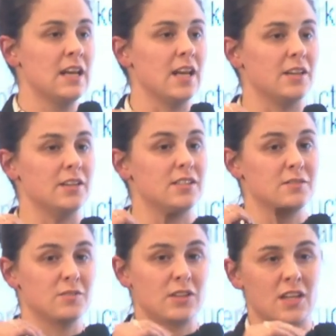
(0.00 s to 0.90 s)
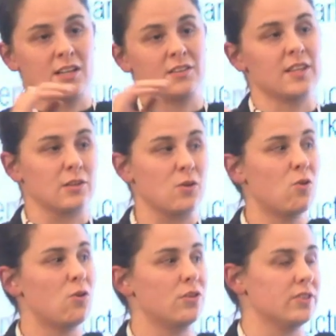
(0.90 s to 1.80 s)
And kind of at the
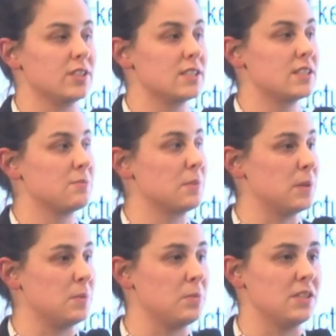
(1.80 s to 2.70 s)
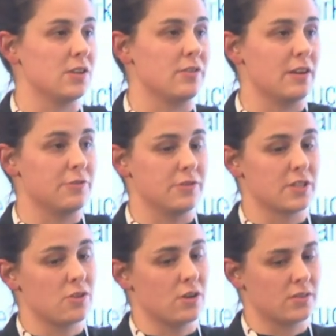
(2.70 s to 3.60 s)
core of it, PPPs are around
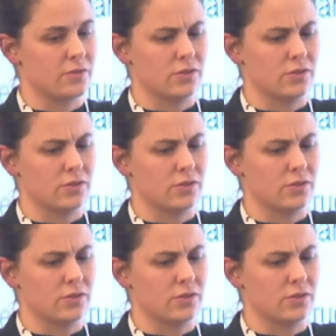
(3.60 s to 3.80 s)
risk transfer.